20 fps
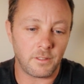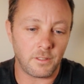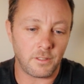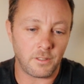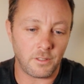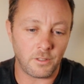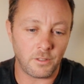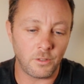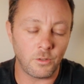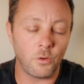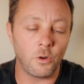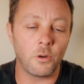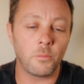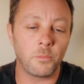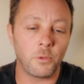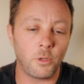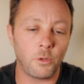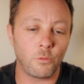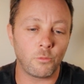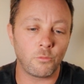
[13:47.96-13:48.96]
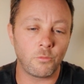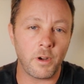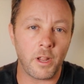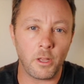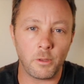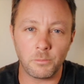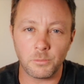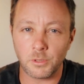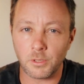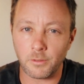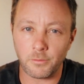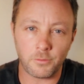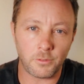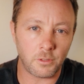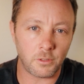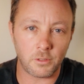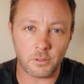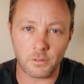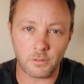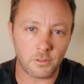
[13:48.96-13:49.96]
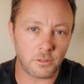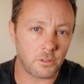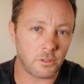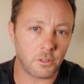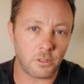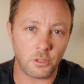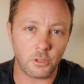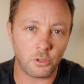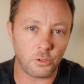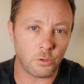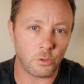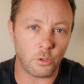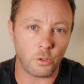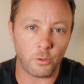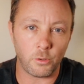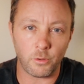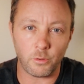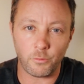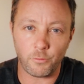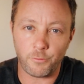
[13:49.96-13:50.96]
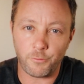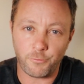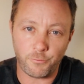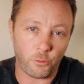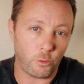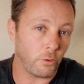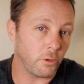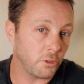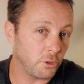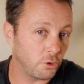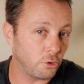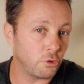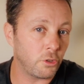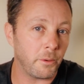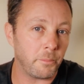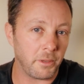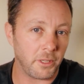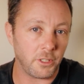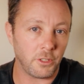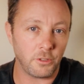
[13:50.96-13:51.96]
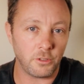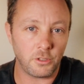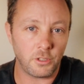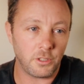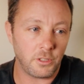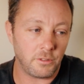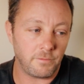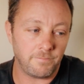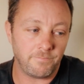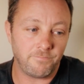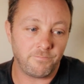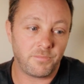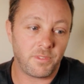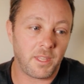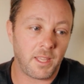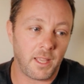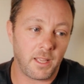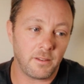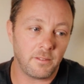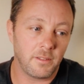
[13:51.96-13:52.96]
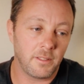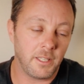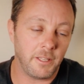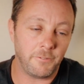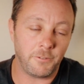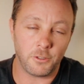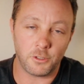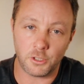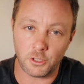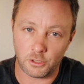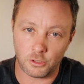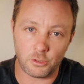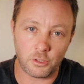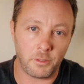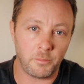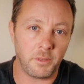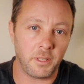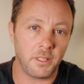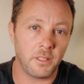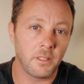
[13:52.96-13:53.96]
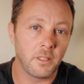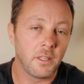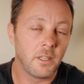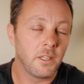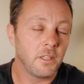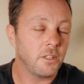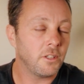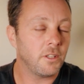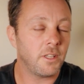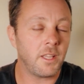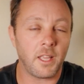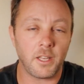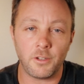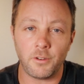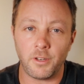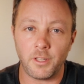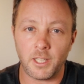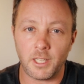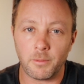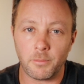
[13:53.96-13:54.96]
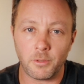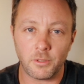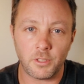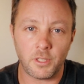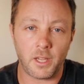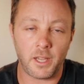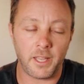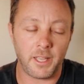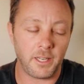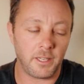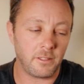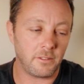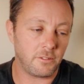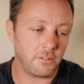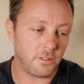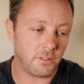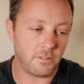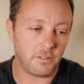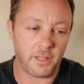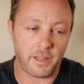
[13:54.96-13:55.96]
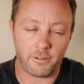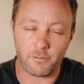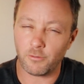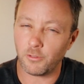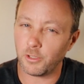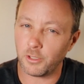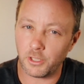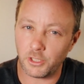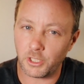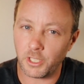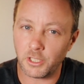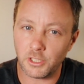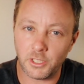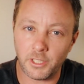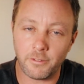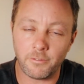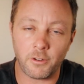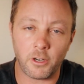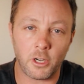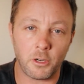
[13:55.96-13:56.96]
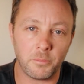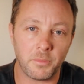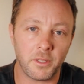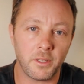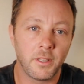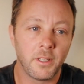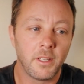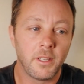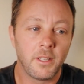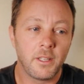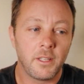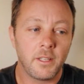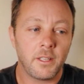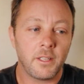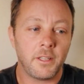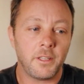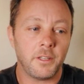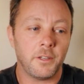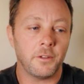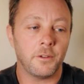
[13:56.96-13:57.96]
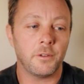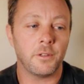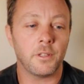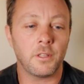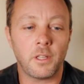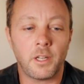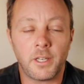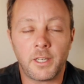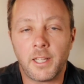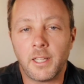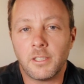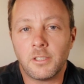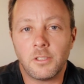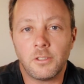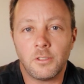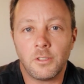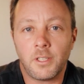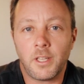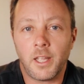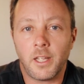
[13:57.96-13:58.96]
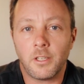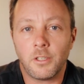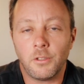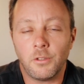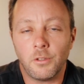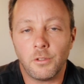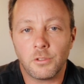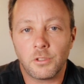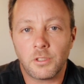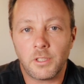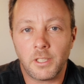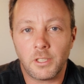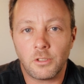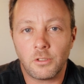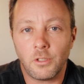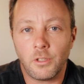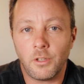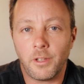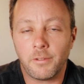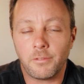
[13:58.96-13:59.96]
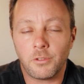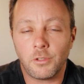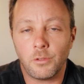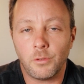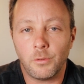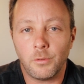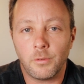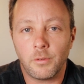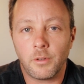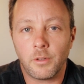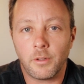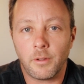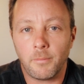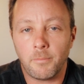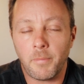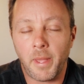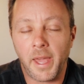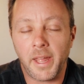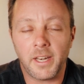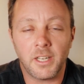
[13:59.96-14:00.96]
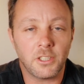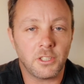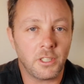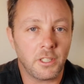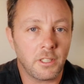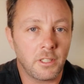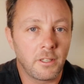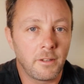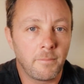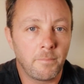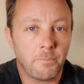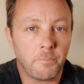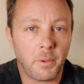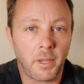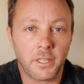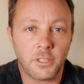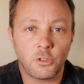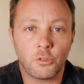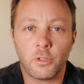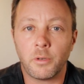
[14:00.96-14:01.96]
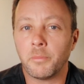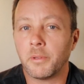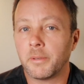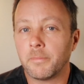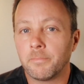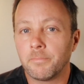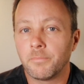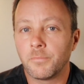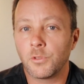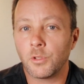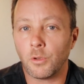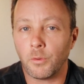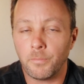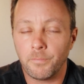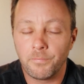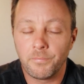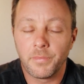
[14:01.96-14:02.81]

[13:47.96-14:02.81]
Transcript: normal realms of control for trimming. You just can't, if you're just trimming, you can't do anything about diet, can't really change the environment. You know, in a lot of cases you can't do those things, so you have to manage it by trimming. So